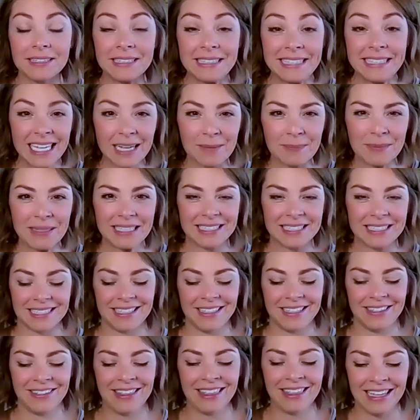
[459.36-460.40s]
Damn it.
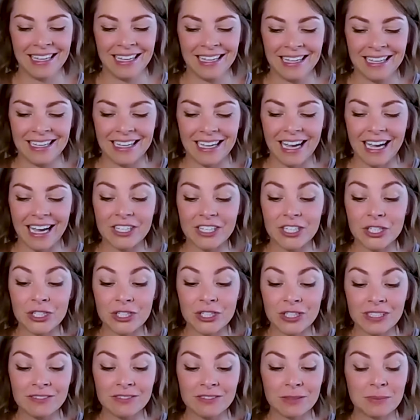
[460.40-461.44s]
You think, I
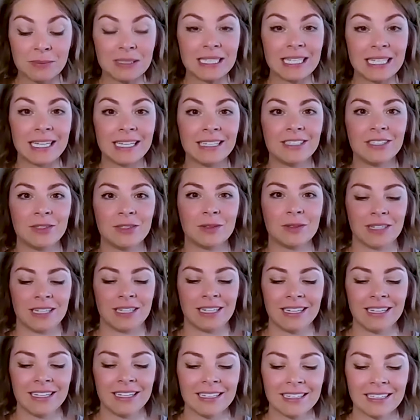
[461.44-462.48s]
should have replied to
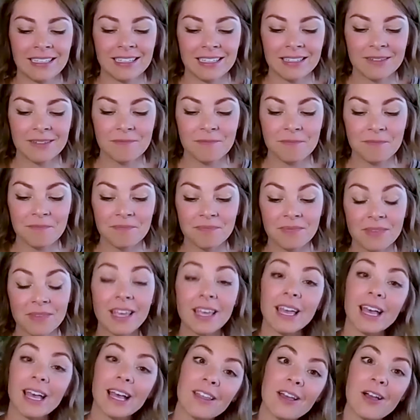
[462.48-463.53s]
her.
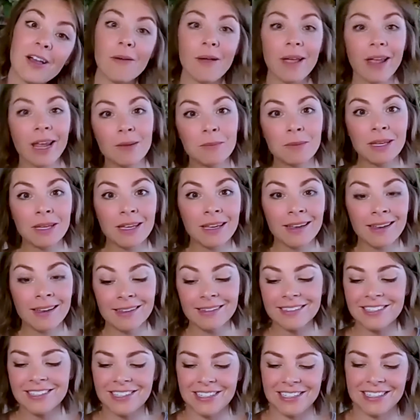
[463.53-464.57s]
Hello, Amy.
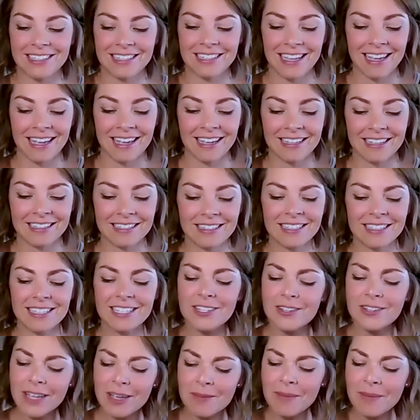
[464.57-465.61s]
She says, did
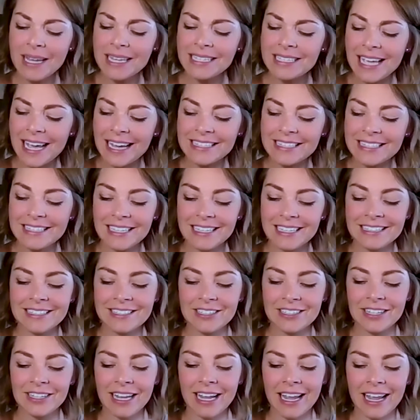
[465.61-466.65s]
you get my text
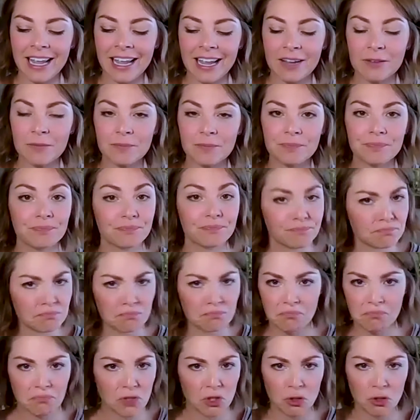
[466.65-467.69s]
yesterday?
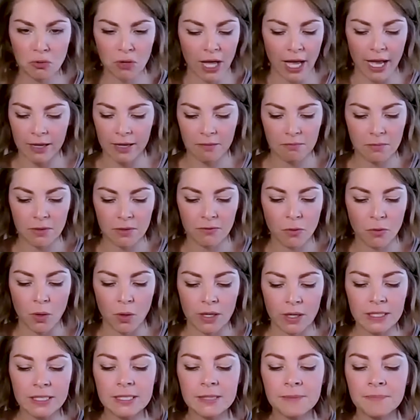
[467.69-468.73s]
You lie, of
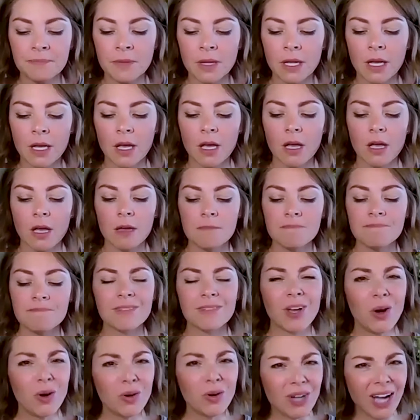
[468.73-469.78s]
course.
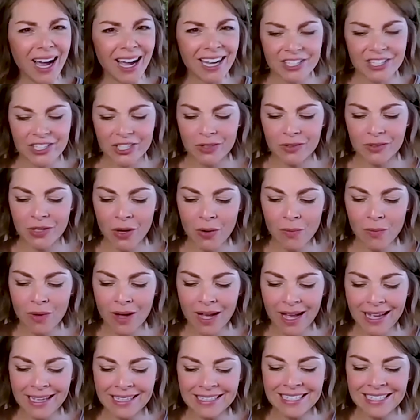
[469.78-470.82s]
Oh gosh, you know
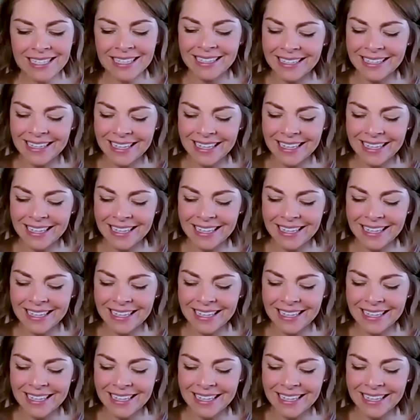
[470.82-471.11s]
what?